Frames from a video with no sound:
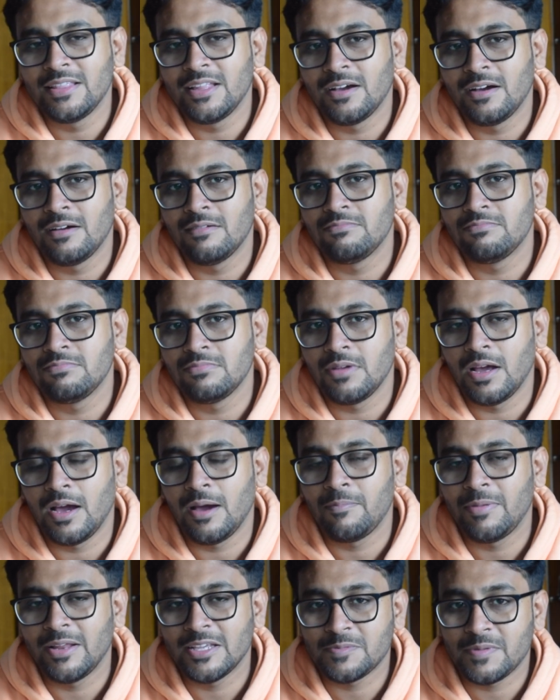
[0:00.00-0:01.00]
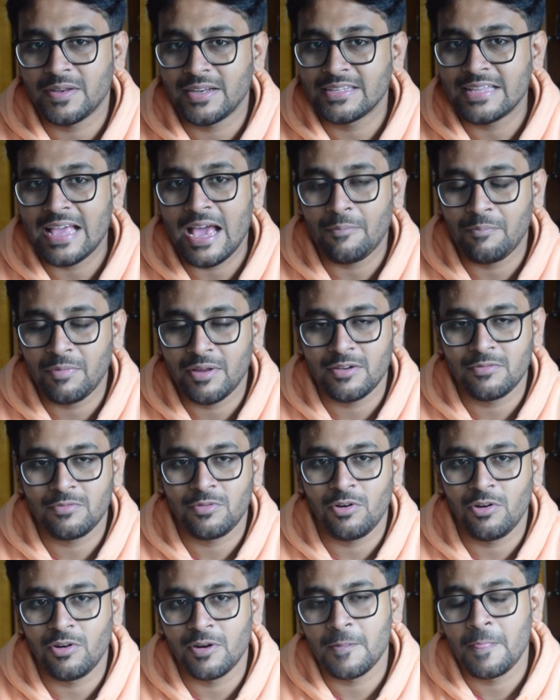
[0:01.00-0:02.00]
the uh, placement has happened
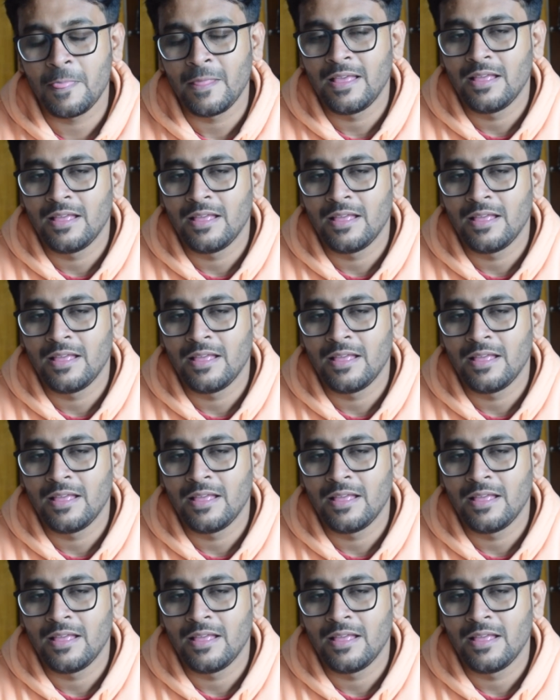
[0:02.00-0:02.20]
for